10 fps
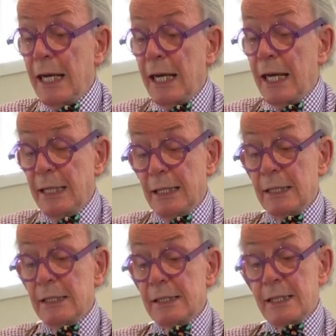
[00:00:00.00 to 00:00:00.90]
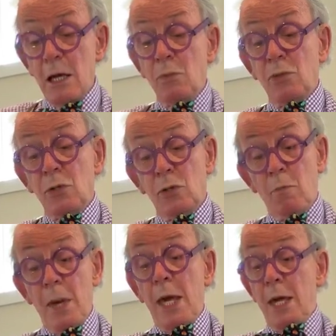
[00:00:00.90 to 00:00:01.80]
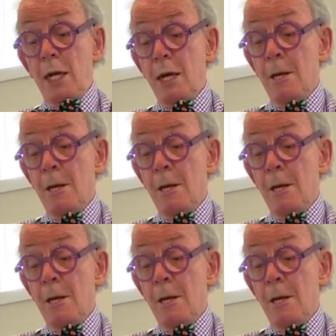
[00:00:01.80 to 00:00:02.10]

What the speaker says: It seems to me